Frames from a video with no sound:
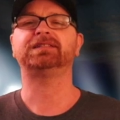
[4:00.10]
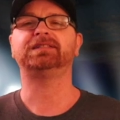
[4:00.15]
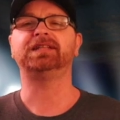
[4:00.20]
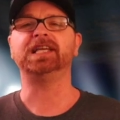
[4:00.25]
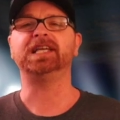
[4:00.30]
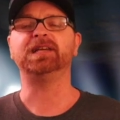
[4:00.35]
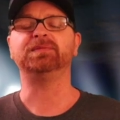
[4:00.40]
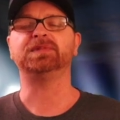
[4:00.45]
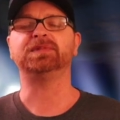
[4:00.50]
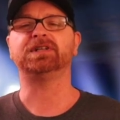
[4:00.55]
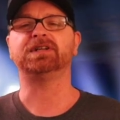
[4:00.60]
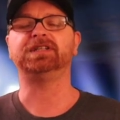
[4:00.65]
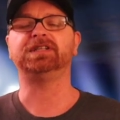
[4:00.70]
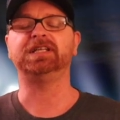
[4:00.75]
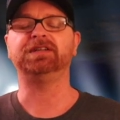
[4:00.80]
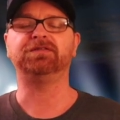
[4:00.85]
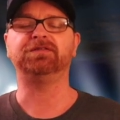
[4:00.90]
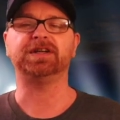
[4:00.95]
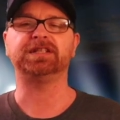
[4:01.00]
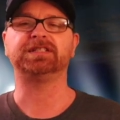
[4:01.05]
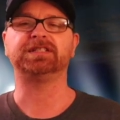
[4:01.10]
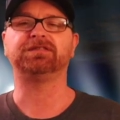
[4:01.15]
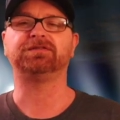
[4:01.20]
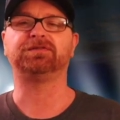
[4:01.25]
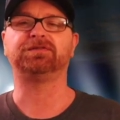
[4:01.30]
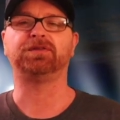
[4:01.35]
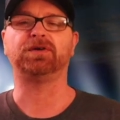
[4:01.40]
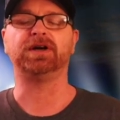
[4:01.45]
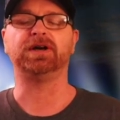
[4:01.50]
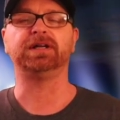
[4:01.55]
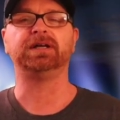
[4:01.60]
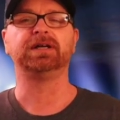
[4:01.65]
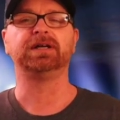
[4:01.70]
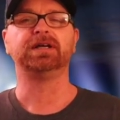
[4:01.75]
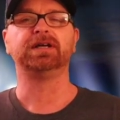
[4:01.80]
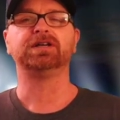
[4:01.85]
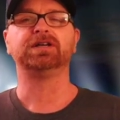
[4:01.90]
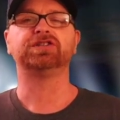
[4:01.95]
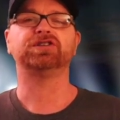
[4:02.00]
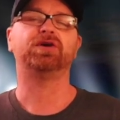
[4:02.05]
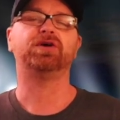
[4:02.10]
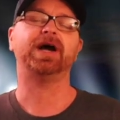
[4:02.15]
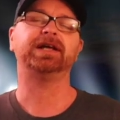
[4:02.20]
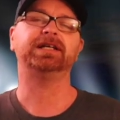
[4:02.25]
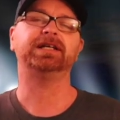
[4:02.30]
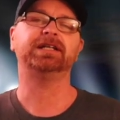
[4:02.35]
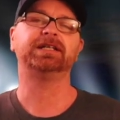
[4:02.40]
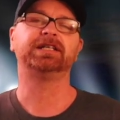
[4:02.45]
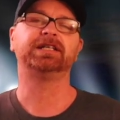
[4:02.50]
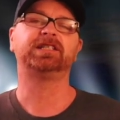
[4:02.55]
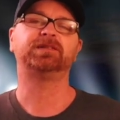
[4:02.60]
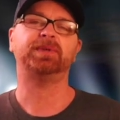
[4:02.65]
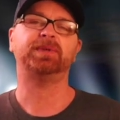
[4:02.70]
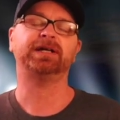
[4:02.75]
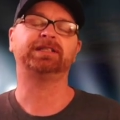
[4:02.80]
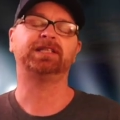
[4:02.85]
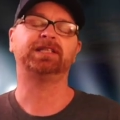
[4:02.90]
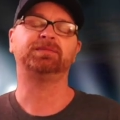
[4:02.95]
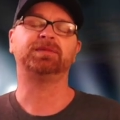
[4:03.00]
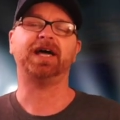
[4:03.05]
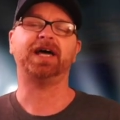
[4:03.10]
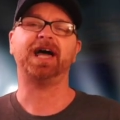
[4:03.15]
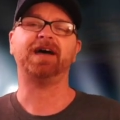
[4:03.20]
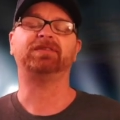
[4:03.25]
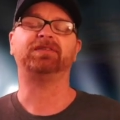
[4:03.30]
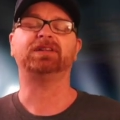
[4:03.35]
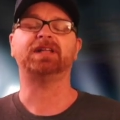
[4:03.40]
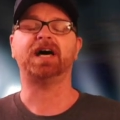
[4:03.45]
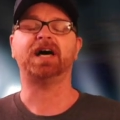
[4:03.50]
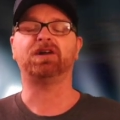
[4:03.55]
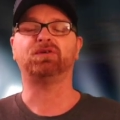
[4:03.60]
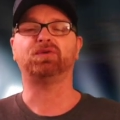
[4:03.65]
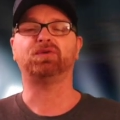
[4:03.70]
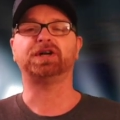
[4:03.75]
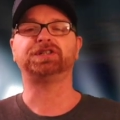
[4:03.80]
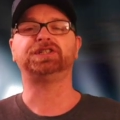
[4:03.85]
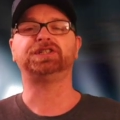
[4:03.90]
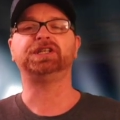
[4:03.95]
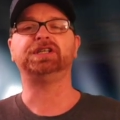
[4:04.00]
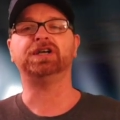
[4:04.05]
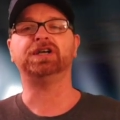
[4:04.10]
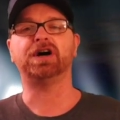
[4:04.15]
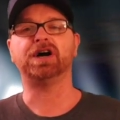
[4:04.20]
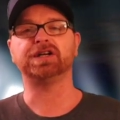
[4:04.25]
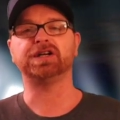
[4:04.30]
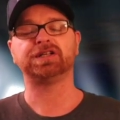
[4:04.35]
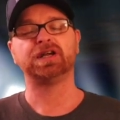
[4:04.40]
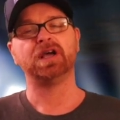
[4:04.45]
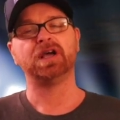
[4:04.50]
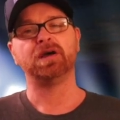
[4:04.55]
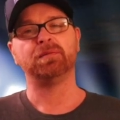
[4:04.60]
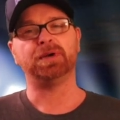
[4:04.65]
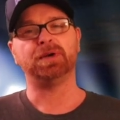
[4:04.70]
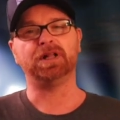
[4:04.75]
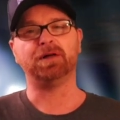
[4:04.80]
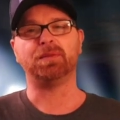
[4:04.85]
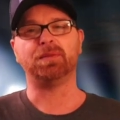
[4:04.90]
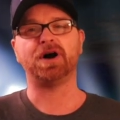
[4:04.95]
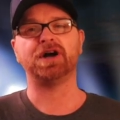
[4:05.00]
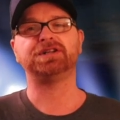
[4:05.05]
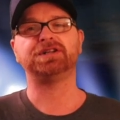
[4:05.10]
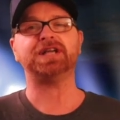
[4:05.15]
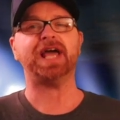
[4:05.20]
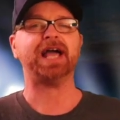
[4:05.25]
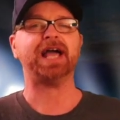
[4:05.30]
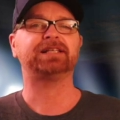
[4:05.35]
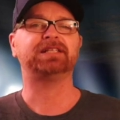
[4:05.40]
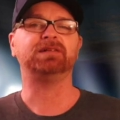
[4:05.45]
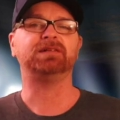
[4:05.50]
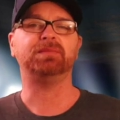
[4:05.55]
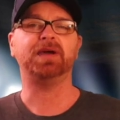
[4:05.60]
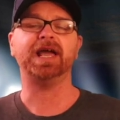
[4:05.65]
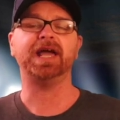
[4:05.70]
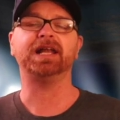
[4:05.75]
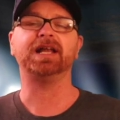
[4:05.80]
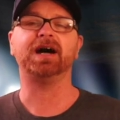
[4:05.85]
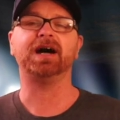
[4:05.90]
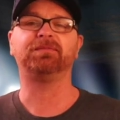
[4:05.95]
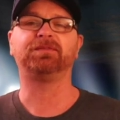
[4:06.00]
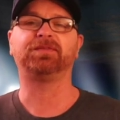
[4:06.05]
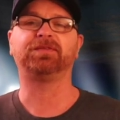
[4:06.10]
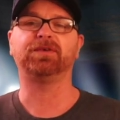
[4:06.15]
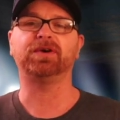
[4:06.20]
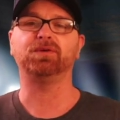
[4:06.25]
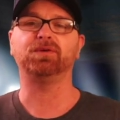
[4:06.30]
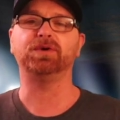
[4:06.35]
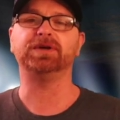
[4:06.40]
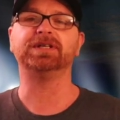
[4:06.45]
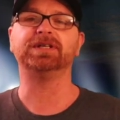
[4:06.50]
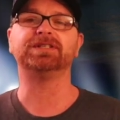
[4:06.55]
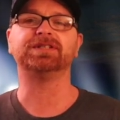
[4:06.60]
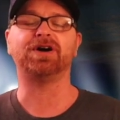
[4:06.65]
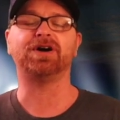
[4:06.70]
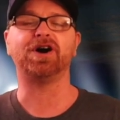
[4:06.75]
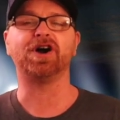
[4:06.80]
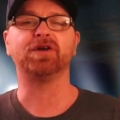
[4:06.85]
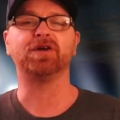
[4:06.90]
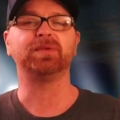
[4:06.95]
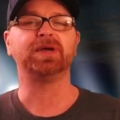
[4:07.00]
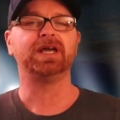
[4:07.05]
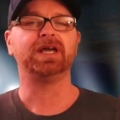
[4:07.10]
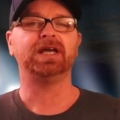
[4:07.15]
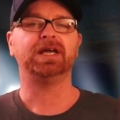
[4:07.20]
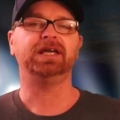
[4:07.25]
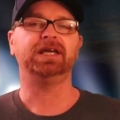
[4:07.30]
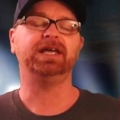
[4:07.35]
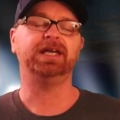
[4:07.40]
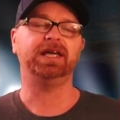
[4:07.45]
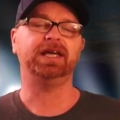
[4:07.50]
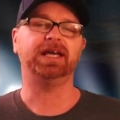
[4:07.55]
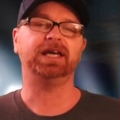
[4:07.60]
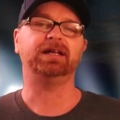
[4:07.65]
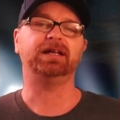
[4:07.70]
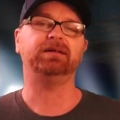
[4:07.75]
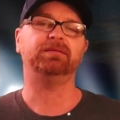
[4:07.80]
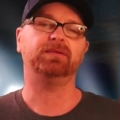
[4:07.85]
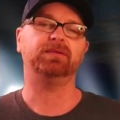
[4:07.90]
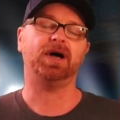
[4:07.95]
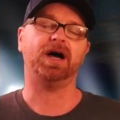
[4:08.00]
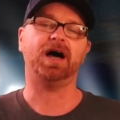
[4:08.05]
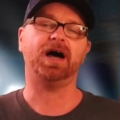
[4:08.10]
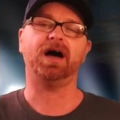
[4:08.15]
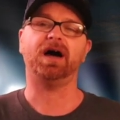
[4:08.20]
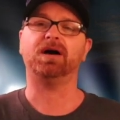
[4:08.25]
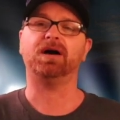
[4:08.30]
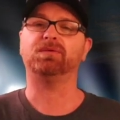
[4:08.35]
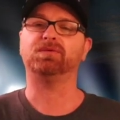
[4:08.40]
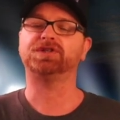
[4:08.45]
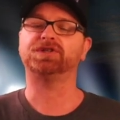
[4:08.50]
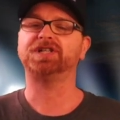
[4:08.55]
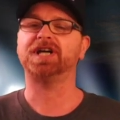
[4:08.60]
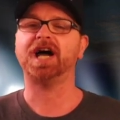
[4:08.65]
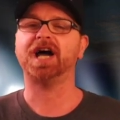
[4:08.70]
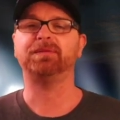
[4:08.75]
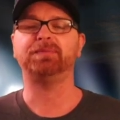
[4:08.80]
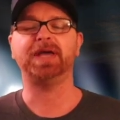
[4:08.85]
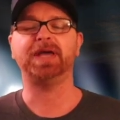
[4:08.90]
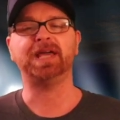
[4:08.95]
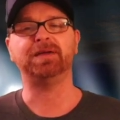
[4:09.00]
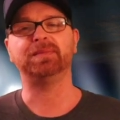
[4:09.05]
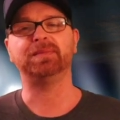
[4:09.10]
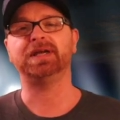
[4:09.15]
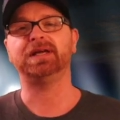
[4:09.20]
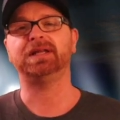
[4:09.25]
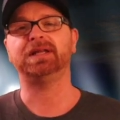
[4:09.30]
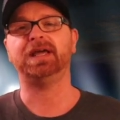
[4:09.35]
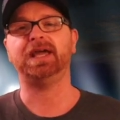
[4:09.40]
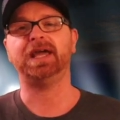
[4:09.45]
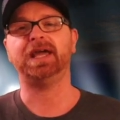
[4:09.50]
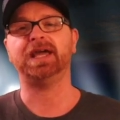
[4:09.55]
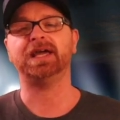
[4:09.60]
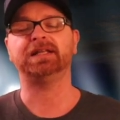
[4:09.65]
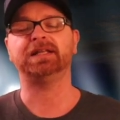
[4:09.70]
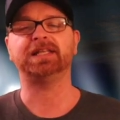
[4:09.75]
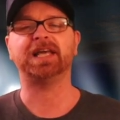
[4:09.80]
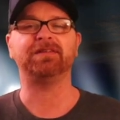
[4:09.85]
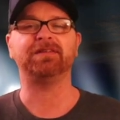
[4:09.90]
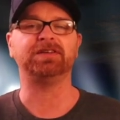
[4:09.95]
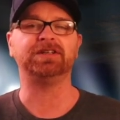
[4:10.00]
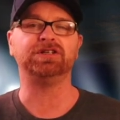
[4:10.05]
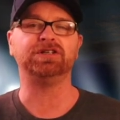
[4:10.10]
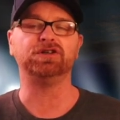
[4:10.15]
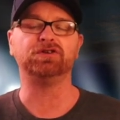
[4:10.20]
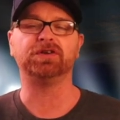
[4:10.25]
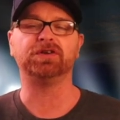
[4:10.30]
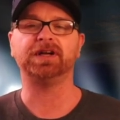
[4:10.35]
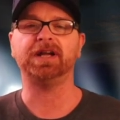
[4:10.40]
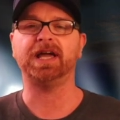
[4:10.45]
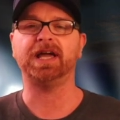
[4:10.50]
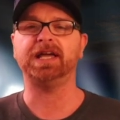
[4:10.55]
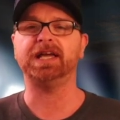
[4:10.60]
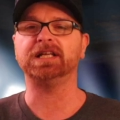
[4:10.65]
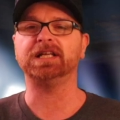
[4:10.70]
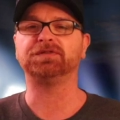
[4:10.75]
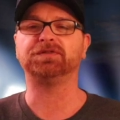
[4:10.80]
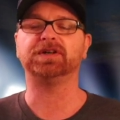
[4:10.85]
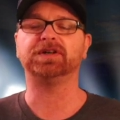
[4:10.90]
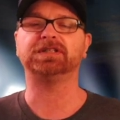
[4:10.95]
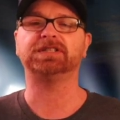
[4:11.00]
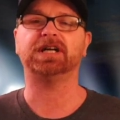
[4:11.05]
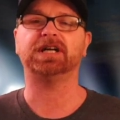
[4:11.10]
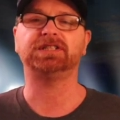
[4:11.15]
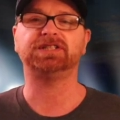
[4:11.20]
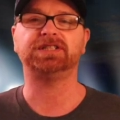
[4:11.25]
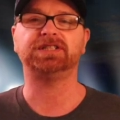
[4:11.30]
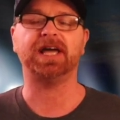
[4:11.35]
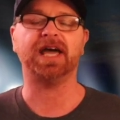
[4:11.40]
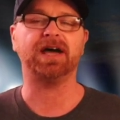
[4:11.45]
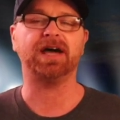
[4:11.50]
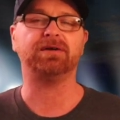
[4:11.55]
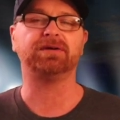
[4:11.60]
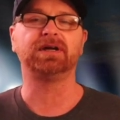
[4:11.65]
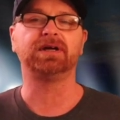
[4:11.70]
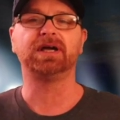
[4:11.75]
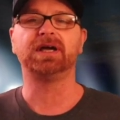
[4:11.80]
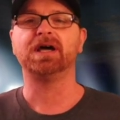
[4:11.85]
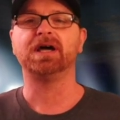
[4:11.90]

team is their defensive front, so I didn't expect them to have a lot of rushing yards. But Lamar Jackson made up for it with his arm. He hit uh, Rashod Bateman and Devin Duvernay each for a touchdown.